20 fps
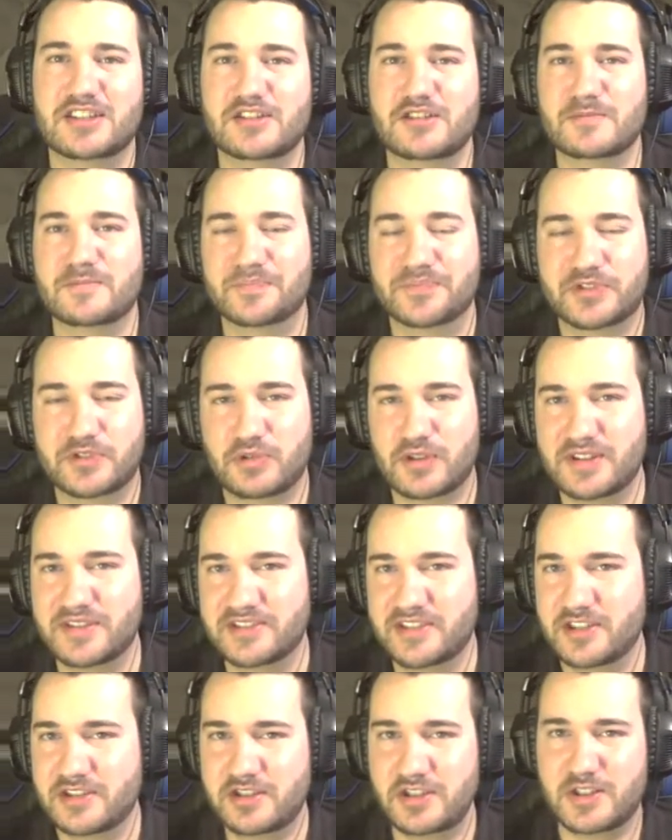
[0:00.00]
and
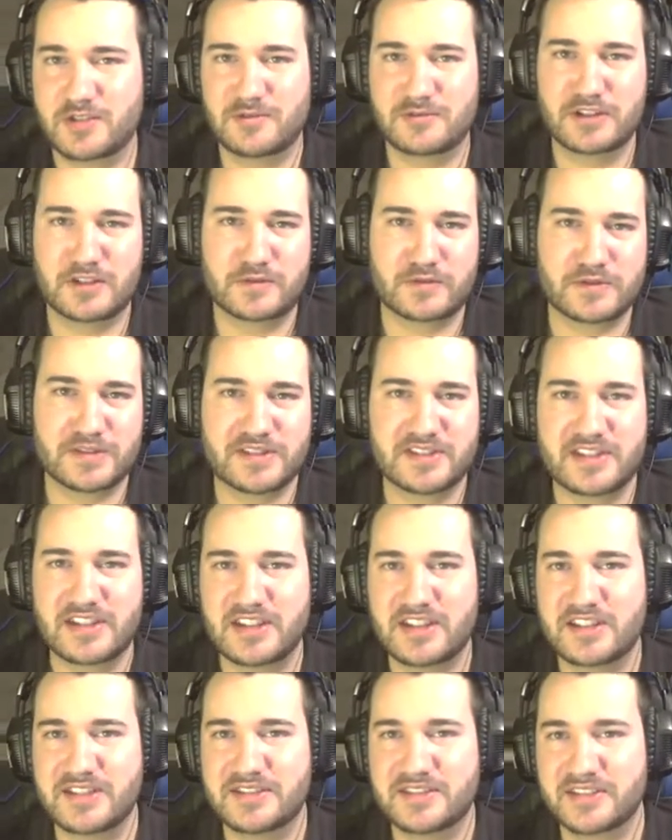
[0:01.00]
transitions from different
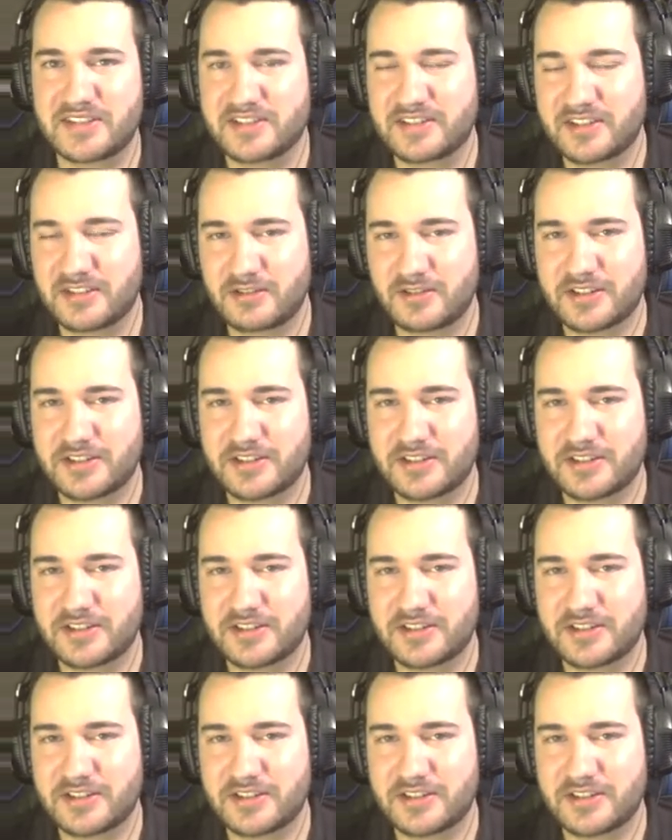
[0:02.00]
scenes, etc.,